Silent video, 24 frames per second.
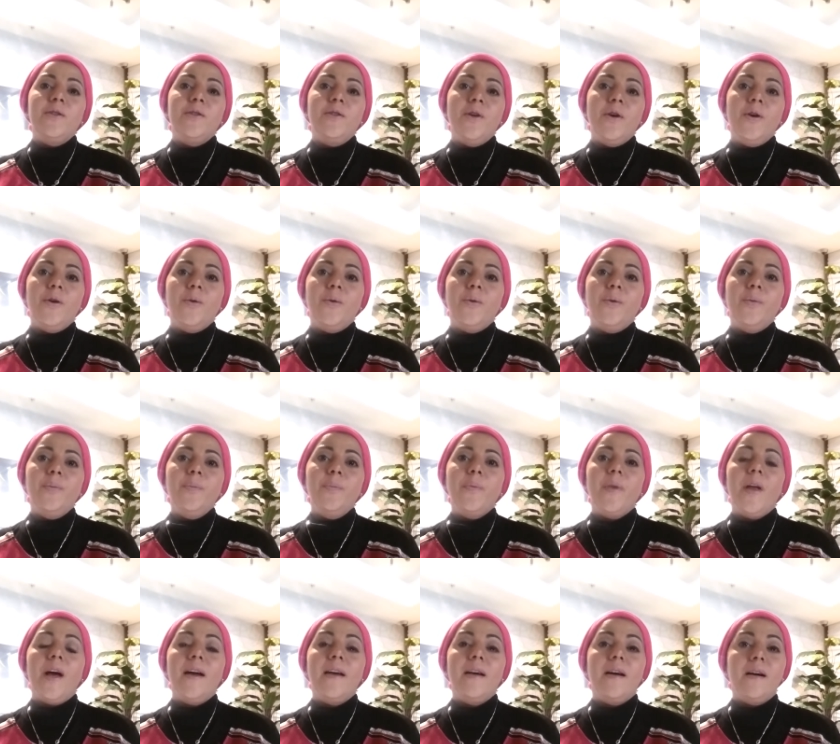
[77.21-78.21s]
So
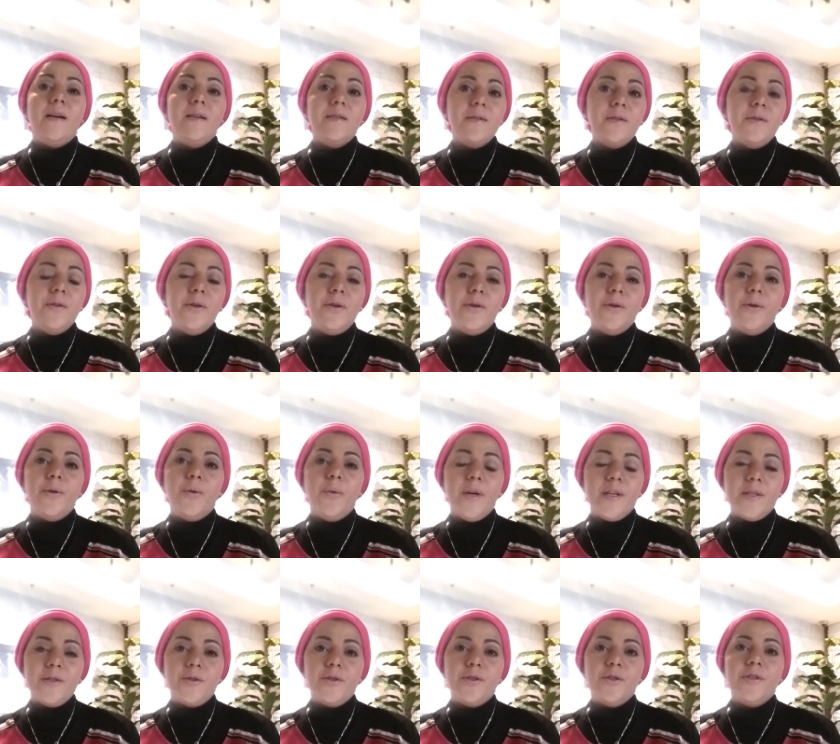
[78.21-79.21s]
I asked her
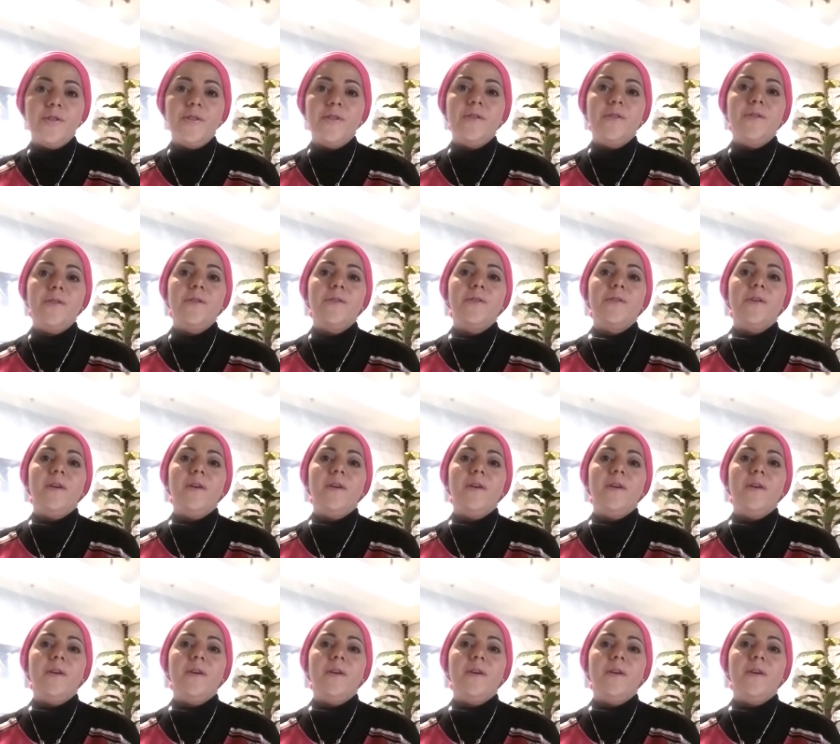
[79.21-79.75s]
questions